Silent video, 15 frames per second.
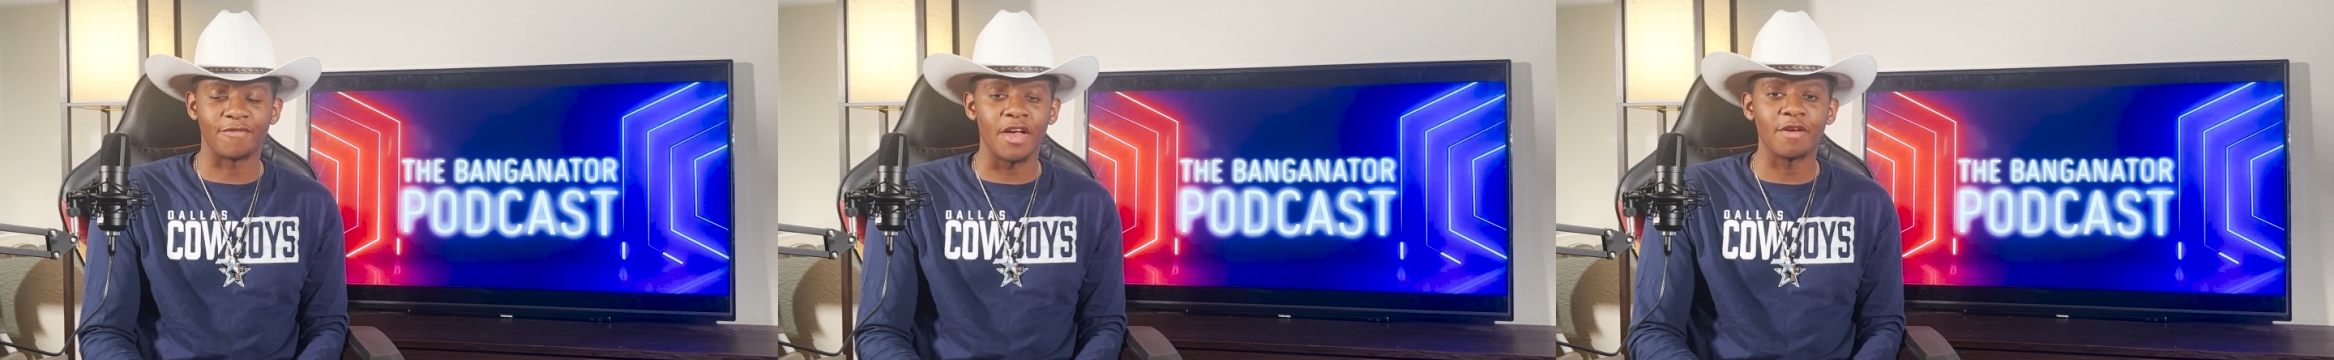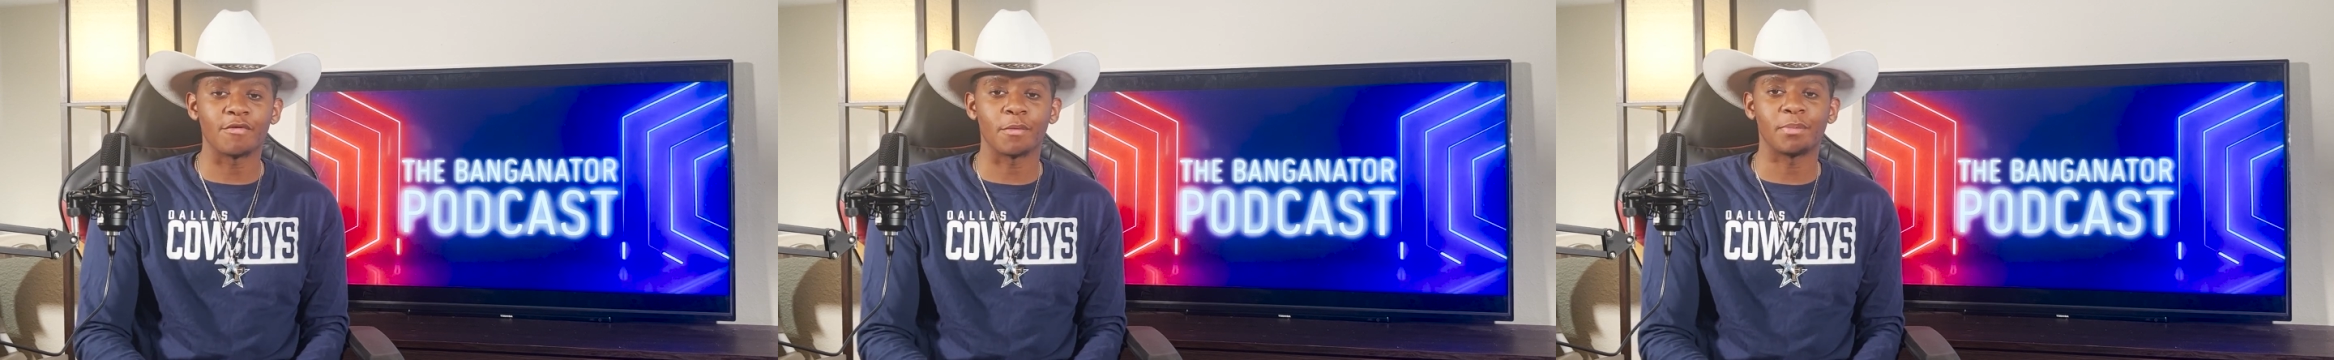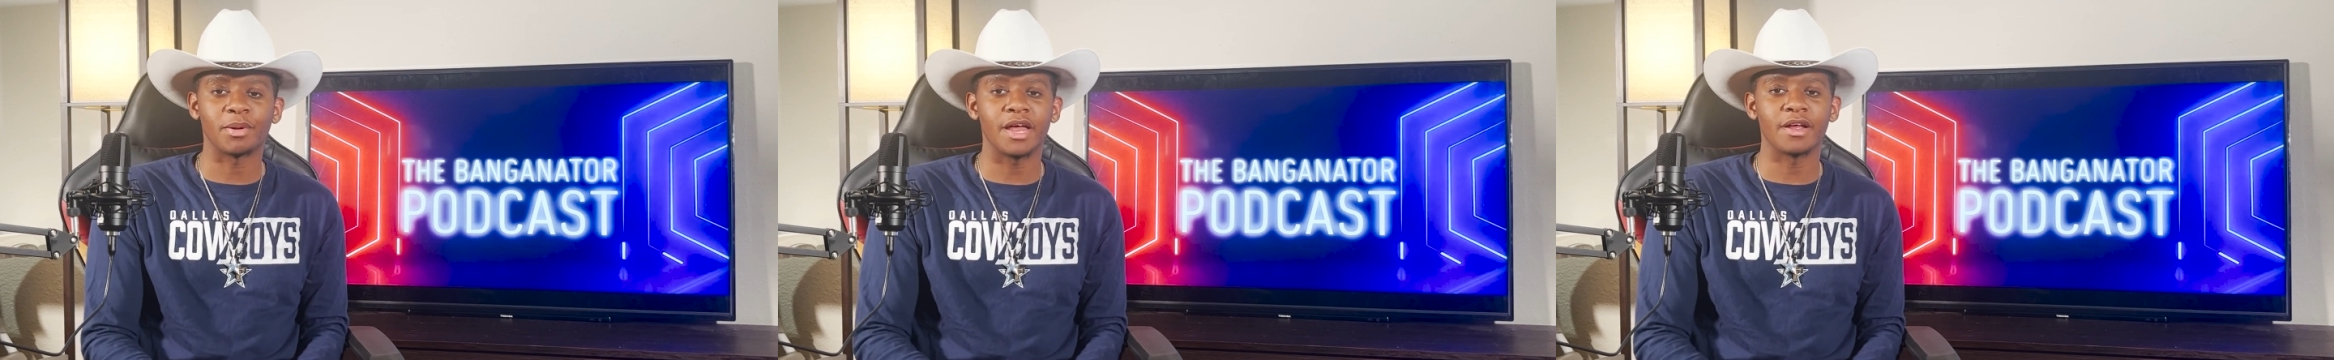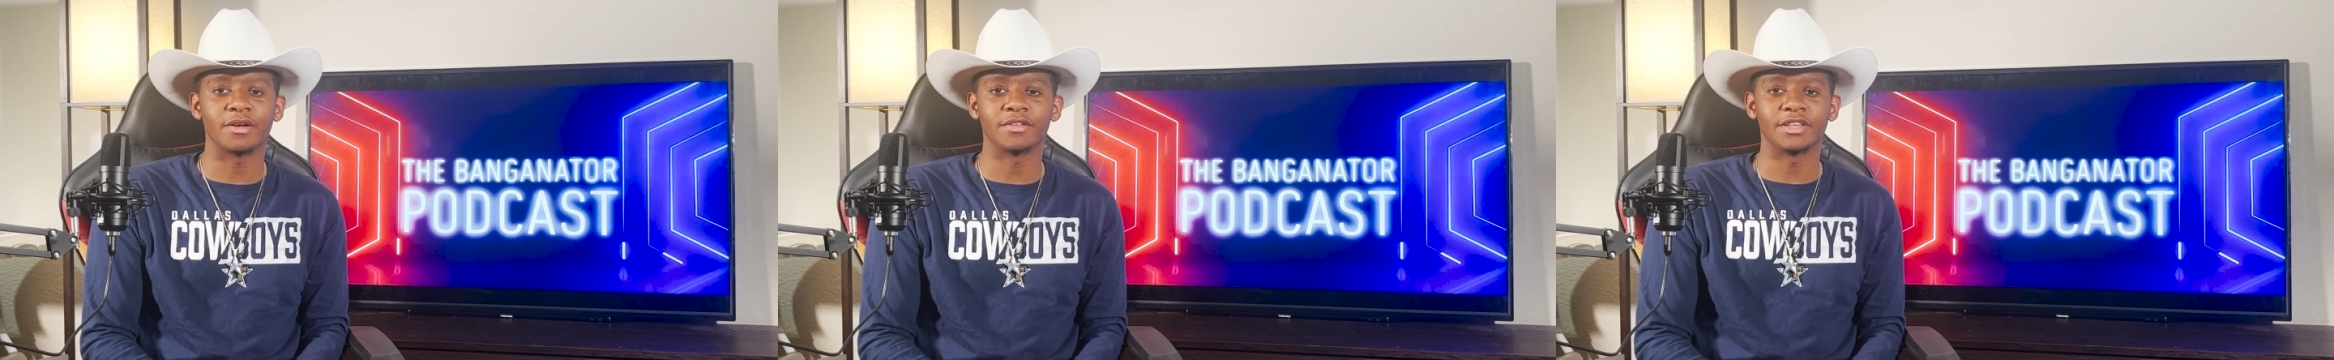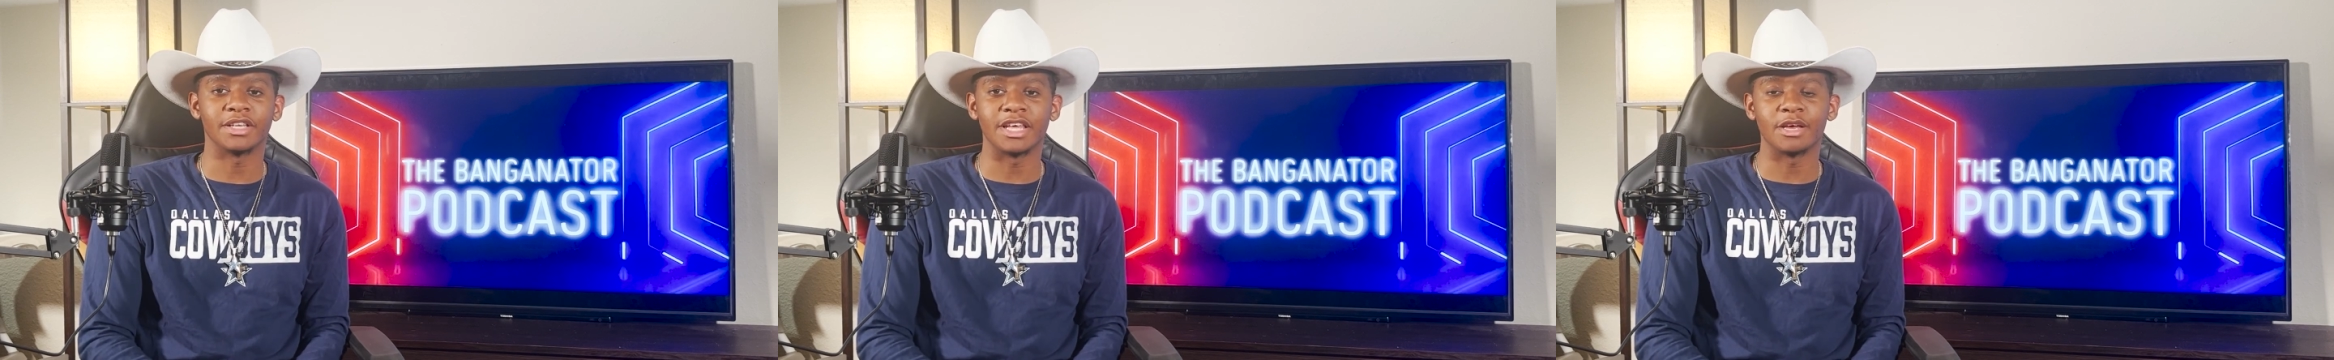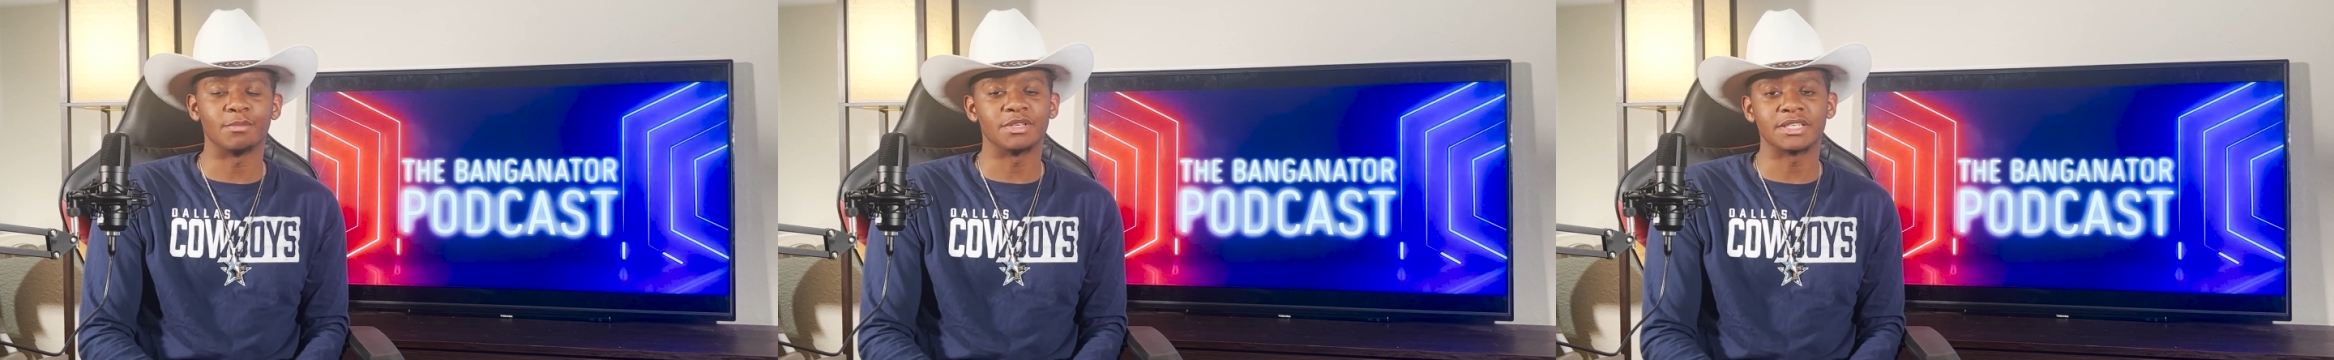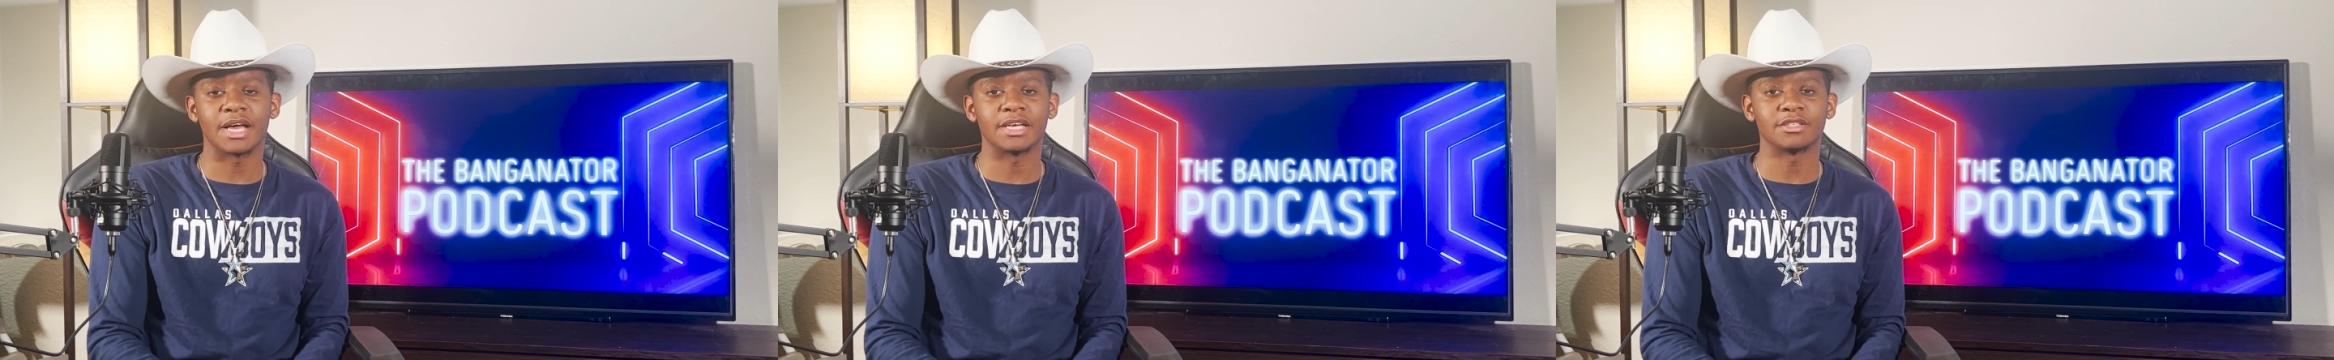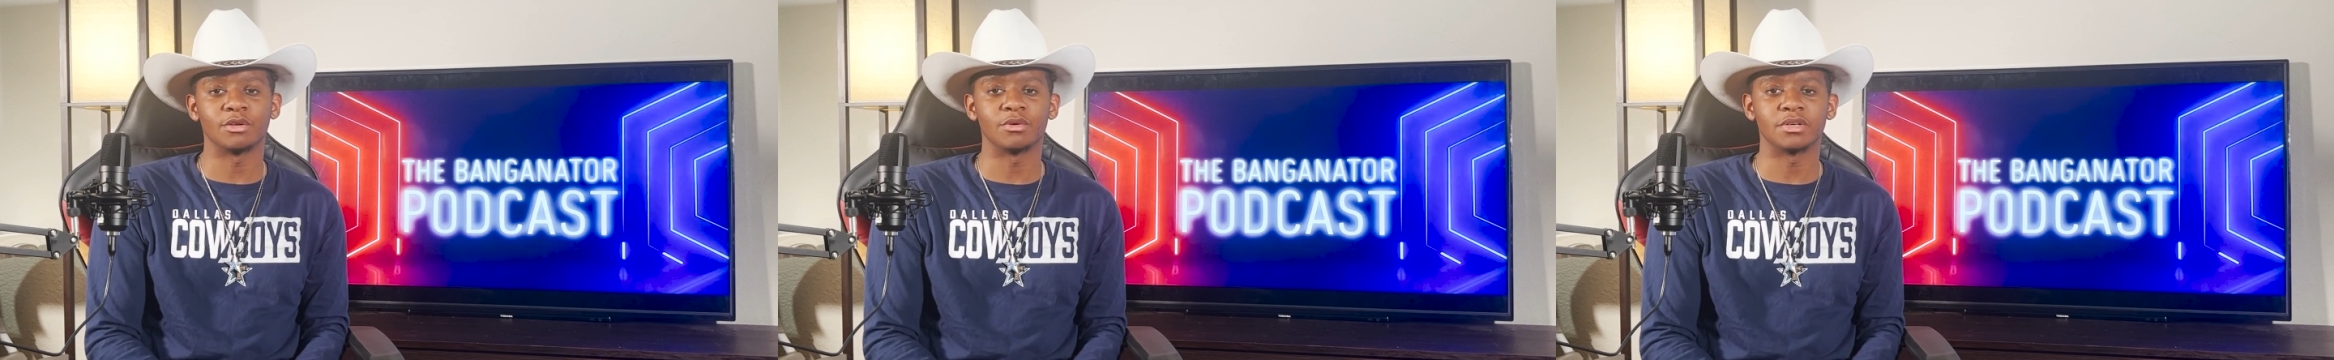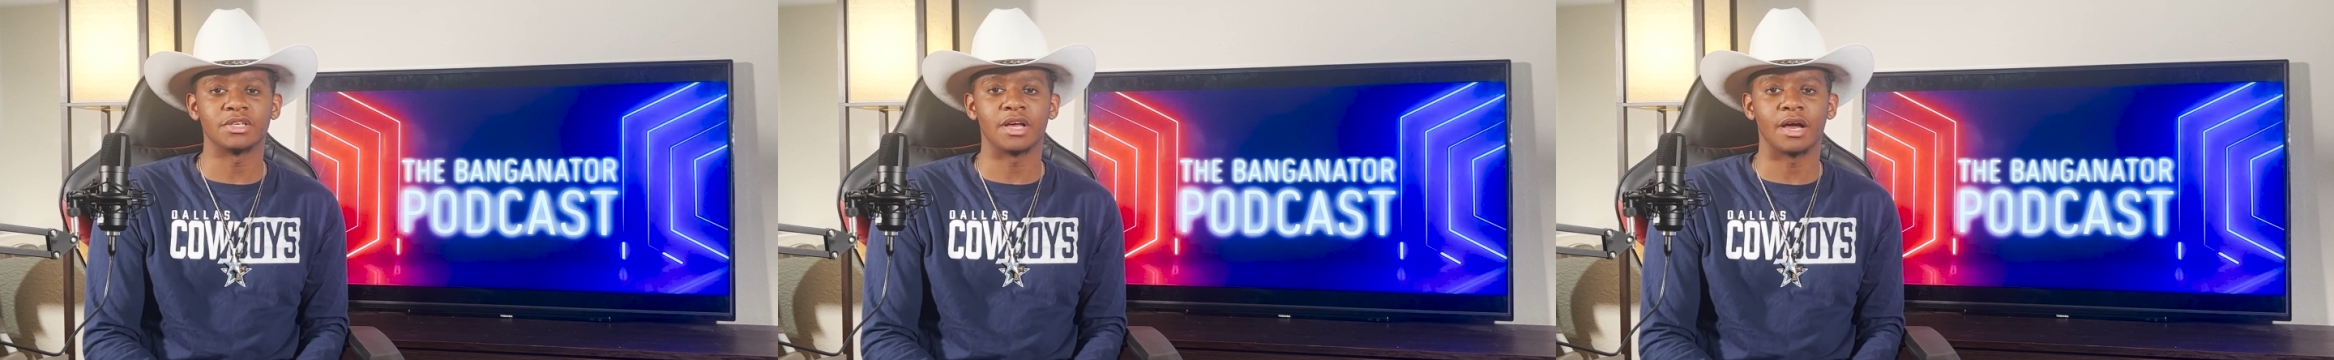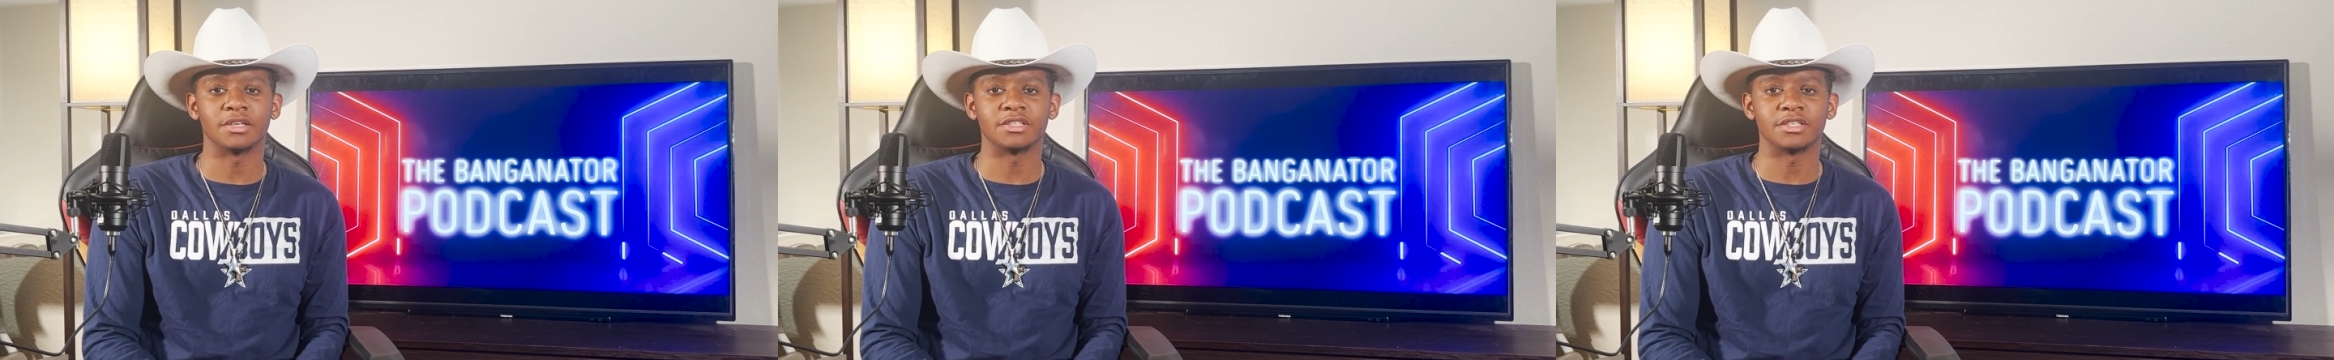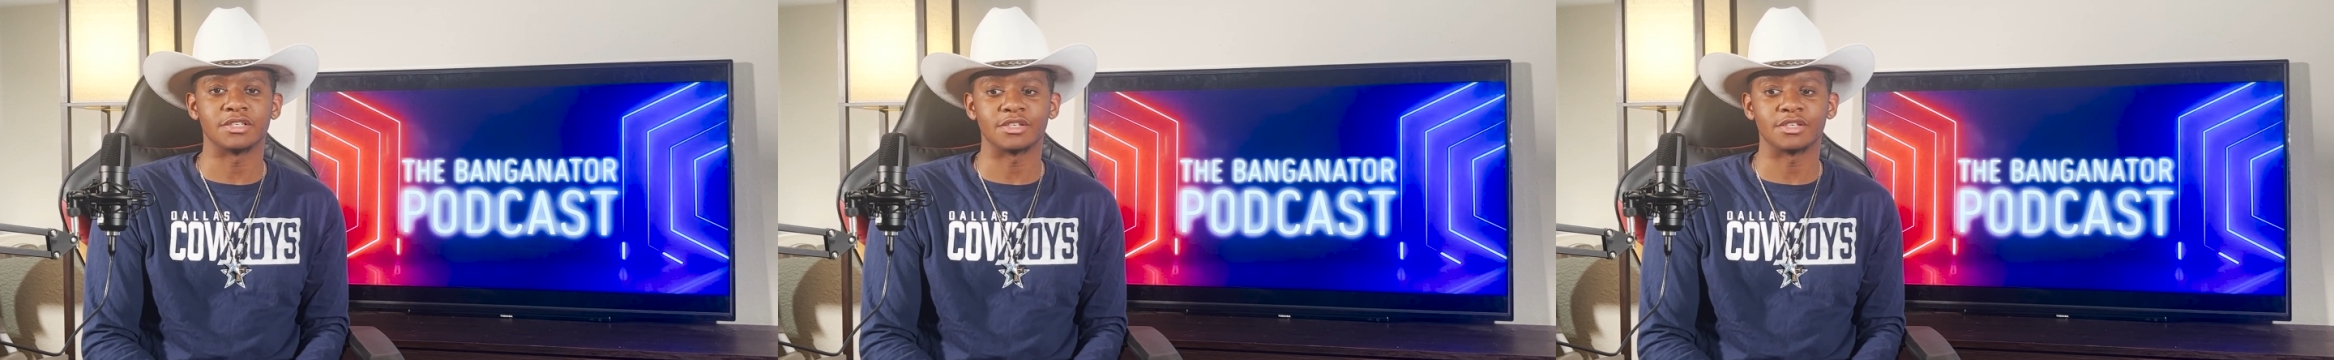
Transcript: favorite player in the league besides Luka Doncic.